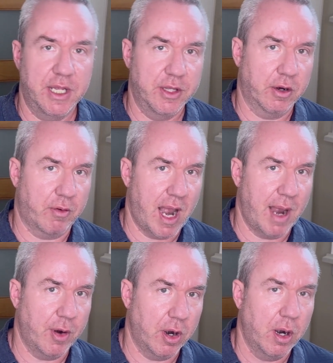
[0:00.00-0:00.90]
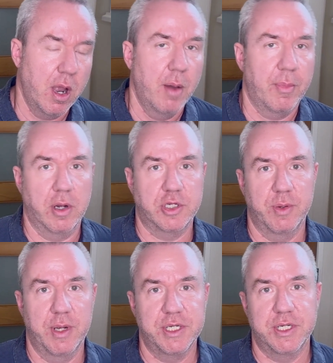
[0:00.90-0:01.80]
in their grammar,
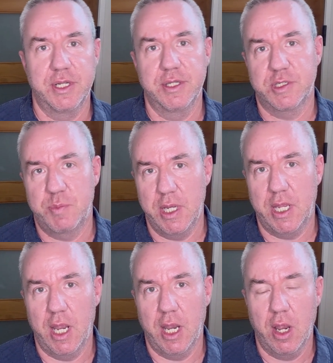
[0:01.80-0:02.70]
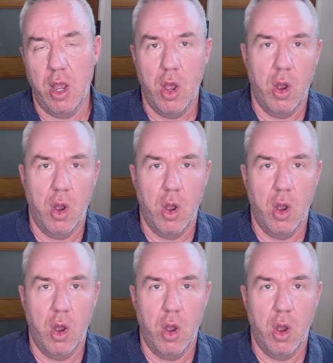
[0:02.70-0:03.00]
punctuation, speaking,